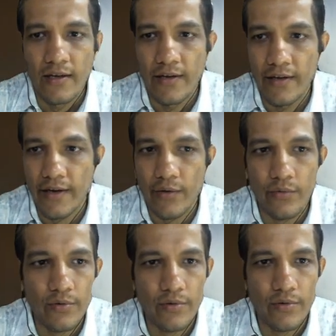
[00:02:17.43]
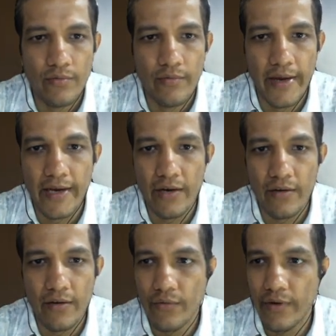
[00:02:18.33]
Now
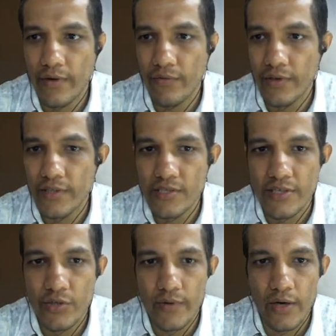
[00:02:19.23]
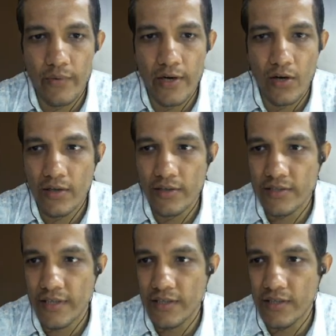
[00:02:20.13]
again, we just need to calculate all these
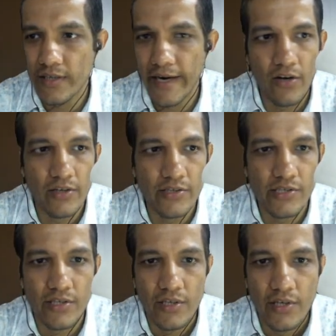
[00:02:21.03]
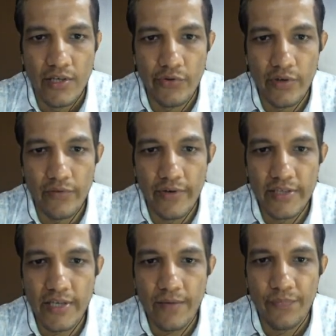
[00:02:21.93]
things, head loss due to the
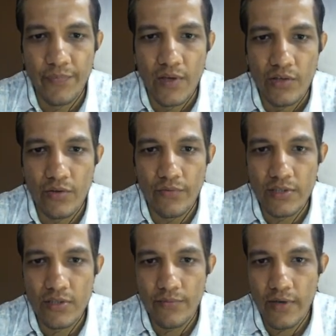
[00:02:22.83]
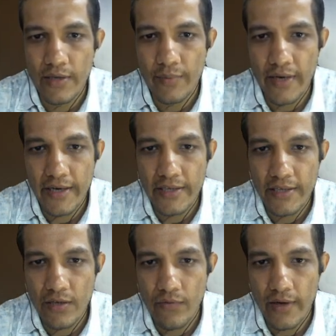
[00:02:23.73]
friction. So first of all, let me write
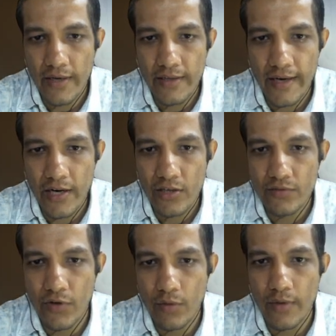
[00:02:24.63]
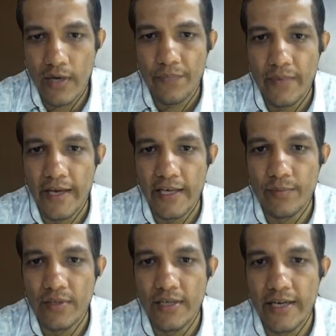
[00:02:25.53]
here what is the head loss formula. As
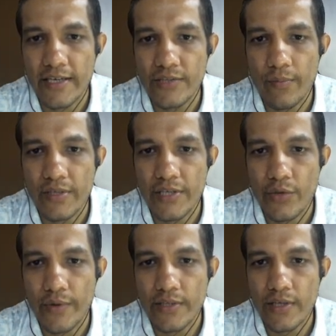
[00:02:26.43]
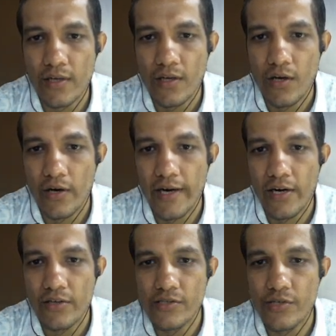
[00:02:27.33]
per the Darcy-Weber's equation, or head
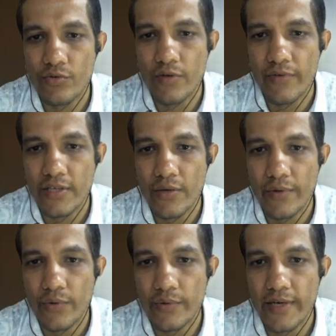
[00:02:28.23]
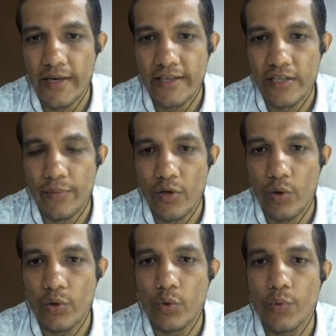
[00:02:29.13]
loss due to the friction, we know that HF
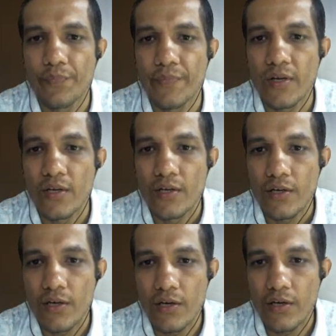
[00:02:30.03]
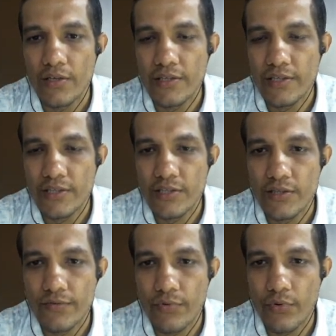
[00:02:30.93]
equal to this is
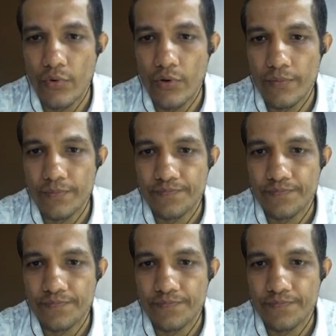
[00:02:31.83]
4FL